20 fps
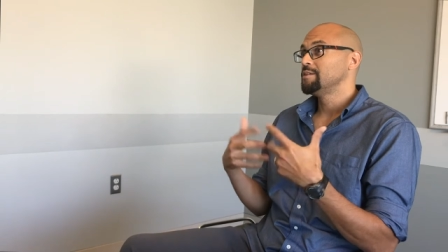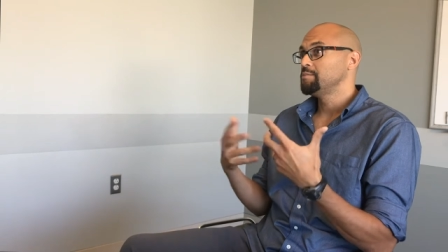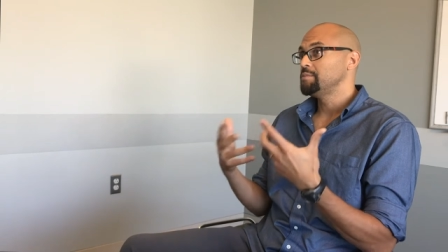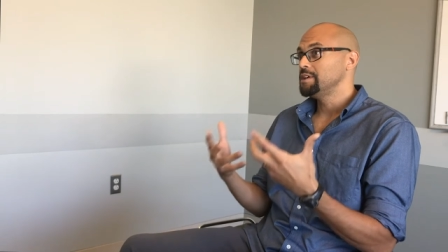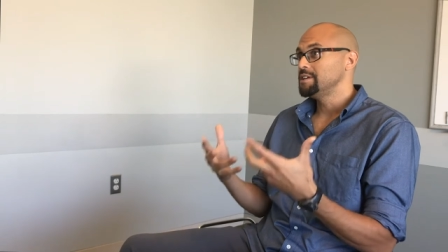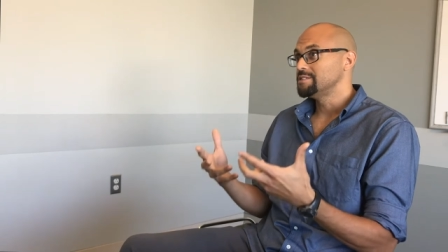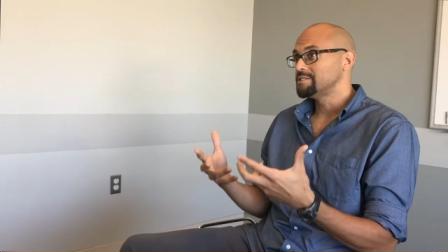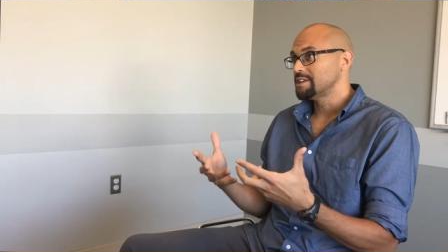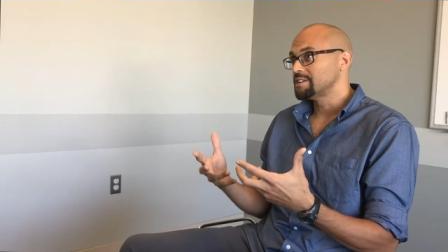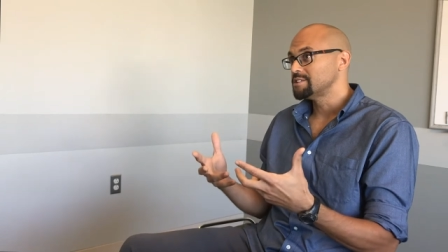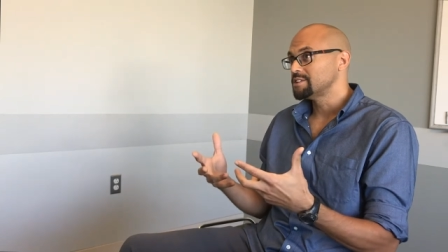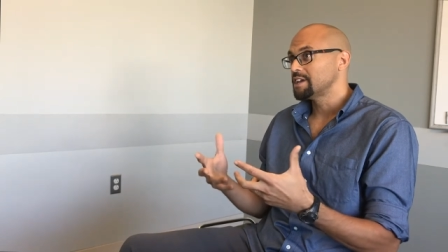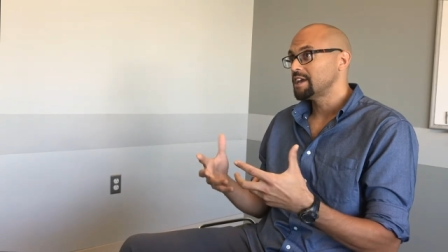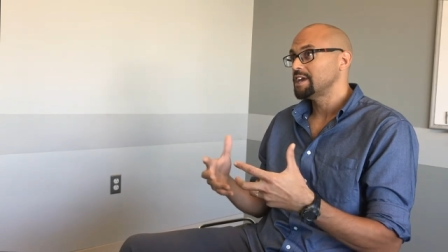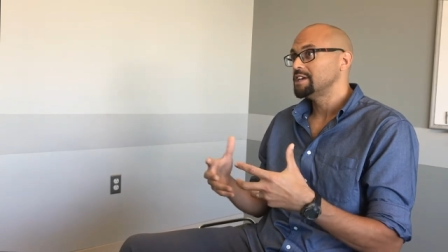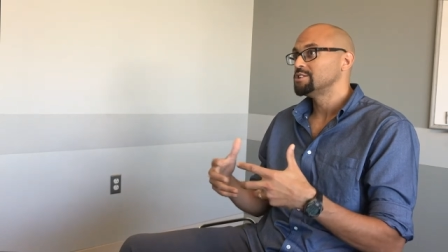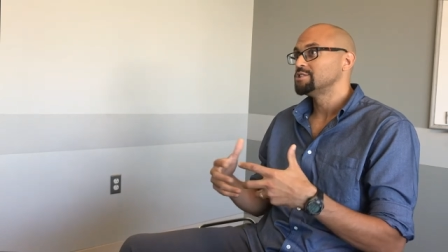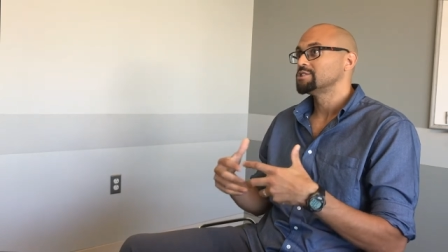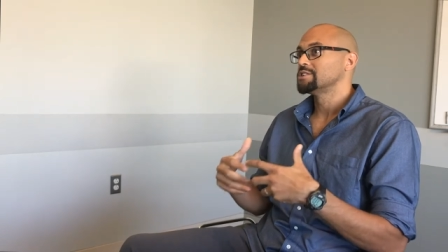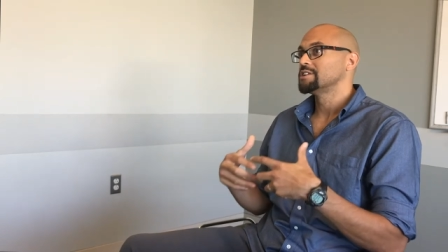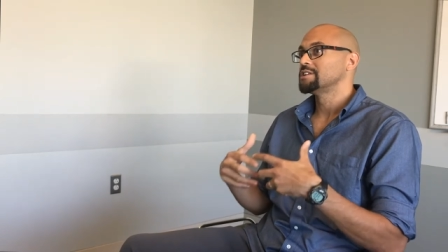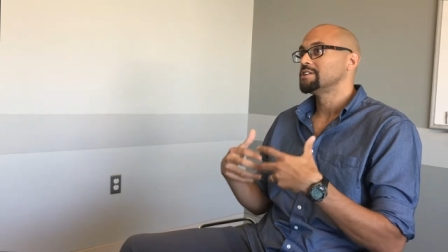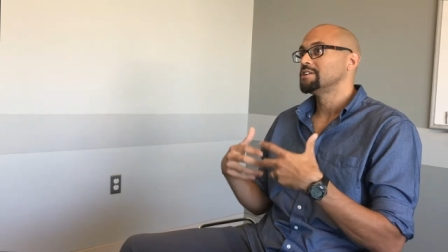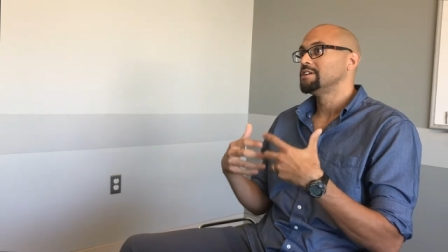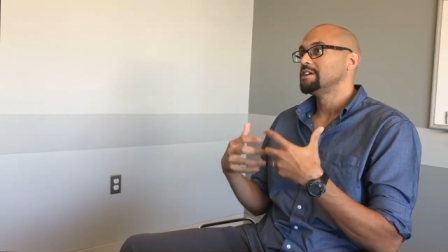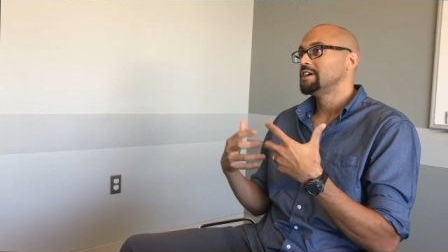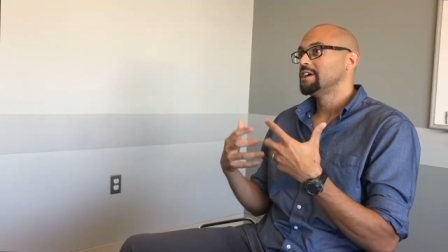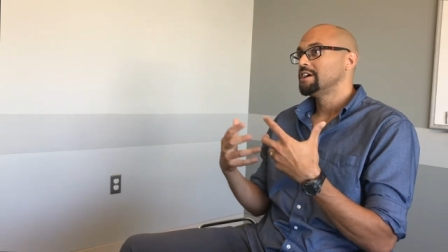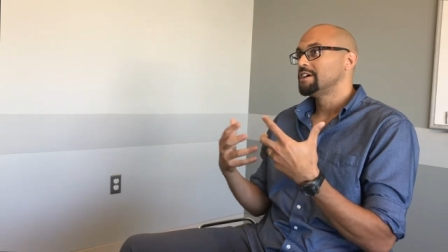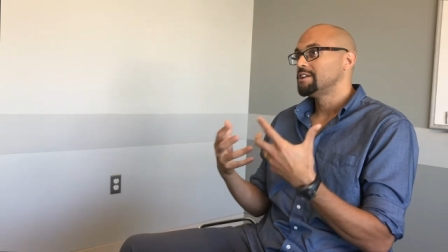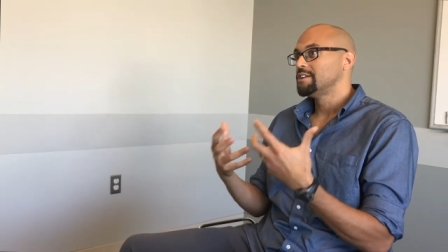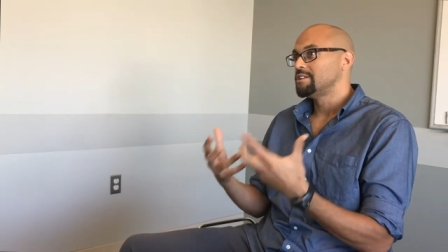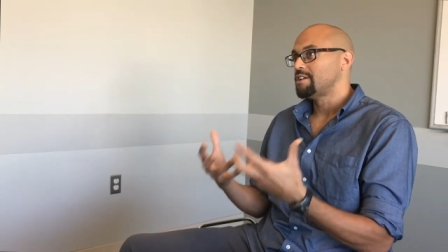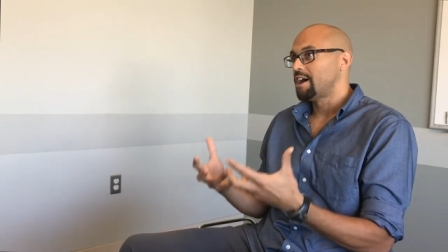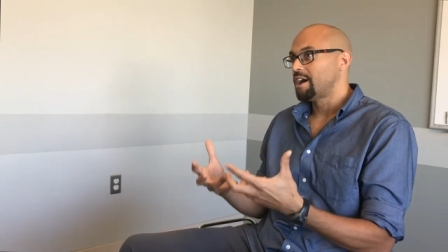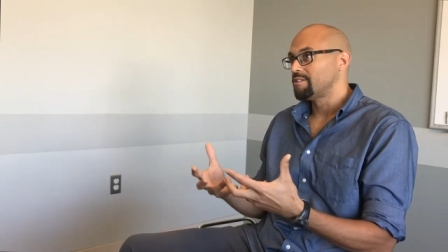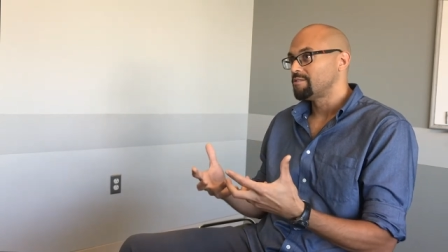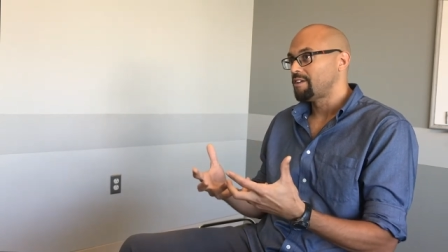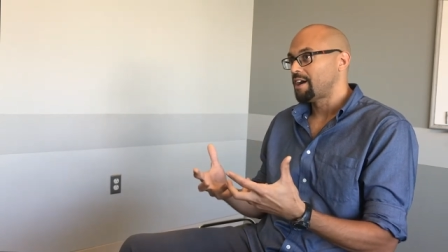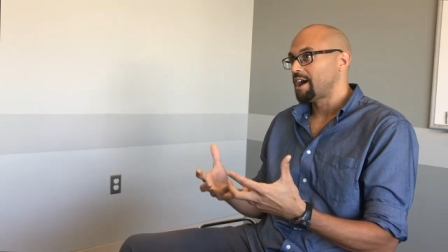peace education,
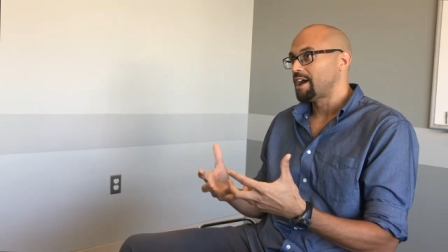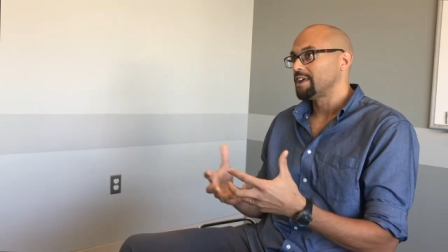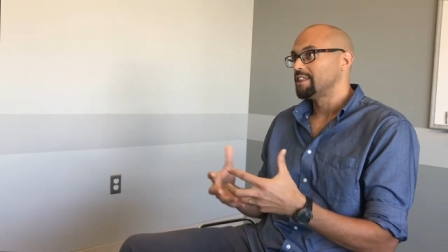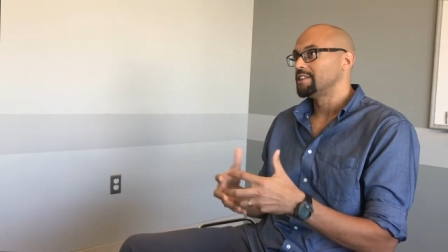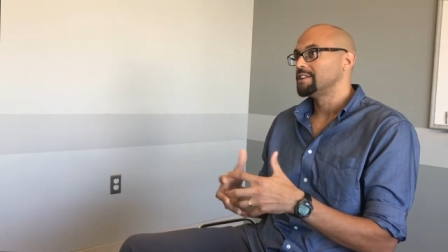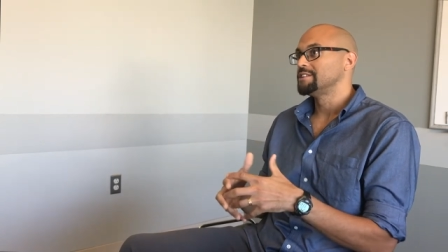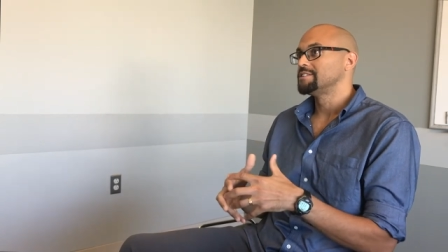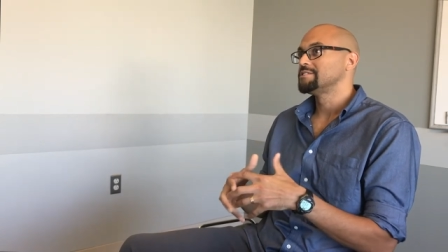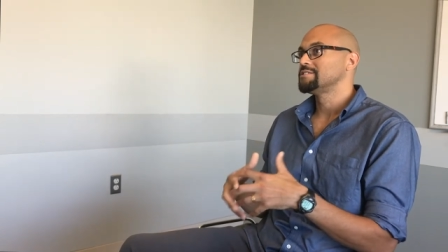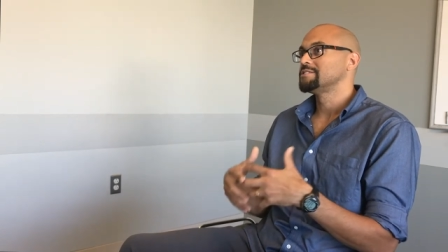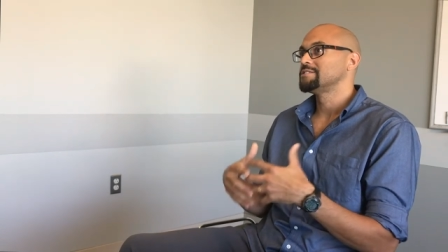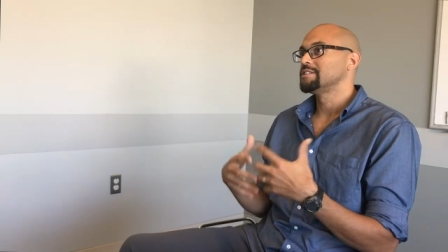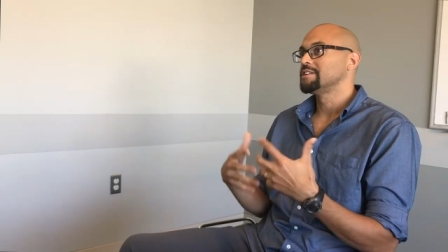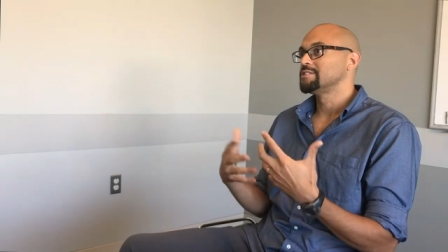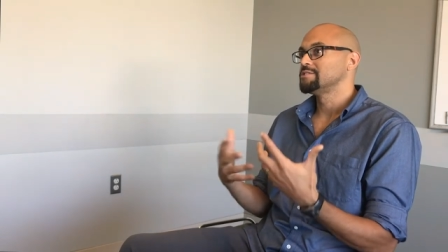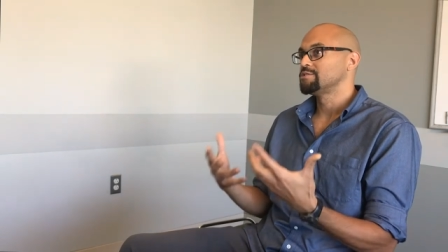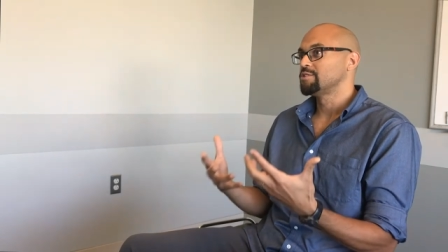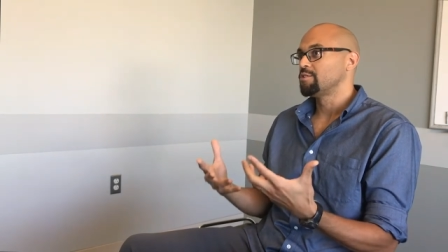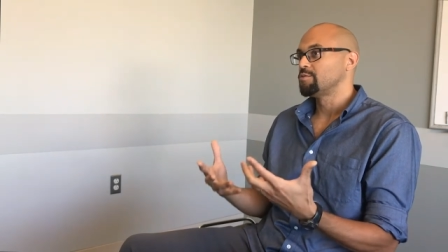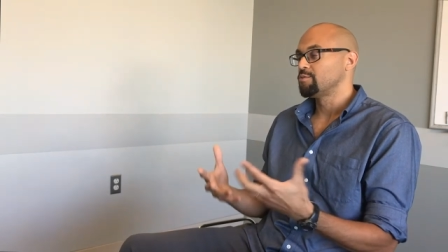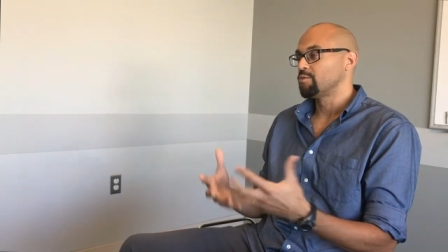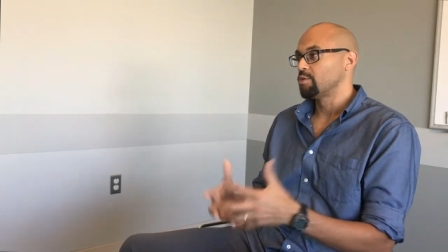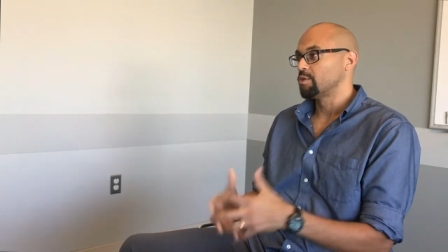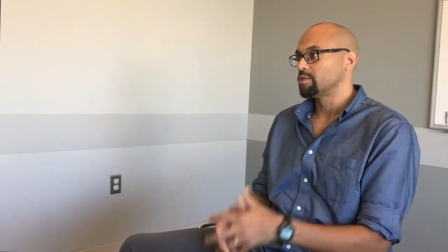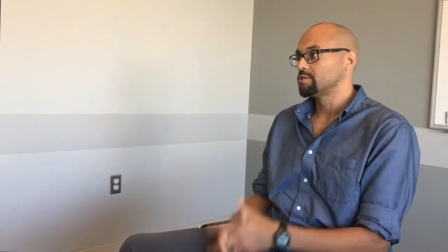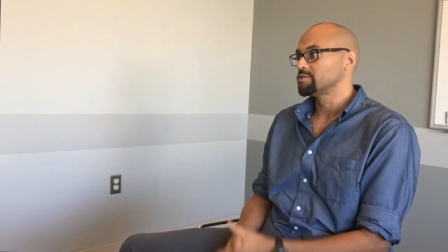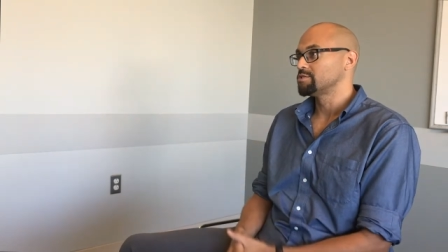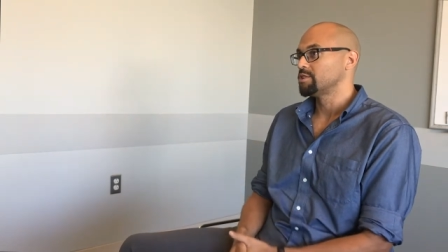nonviolence, and so forth.